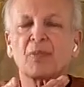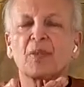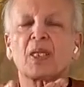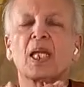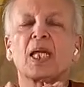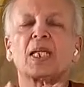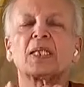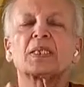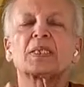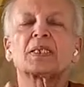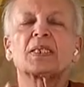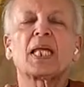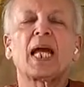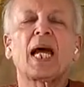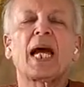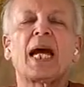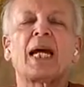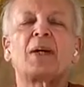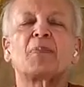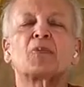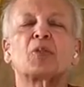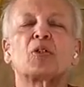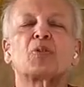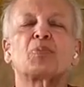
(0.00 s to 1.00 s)
And say,
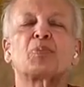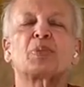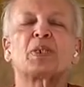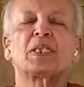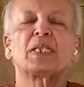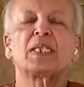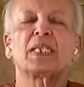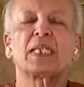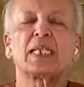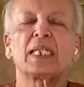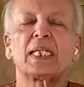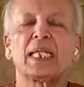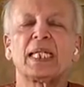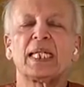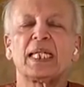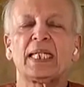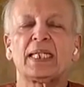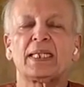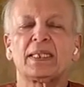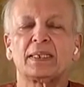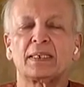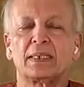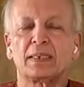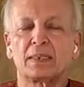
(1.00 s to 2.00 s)
I'm not breathing
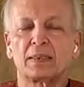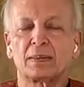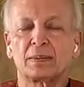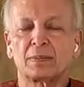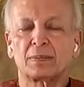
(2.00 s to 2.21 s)
in.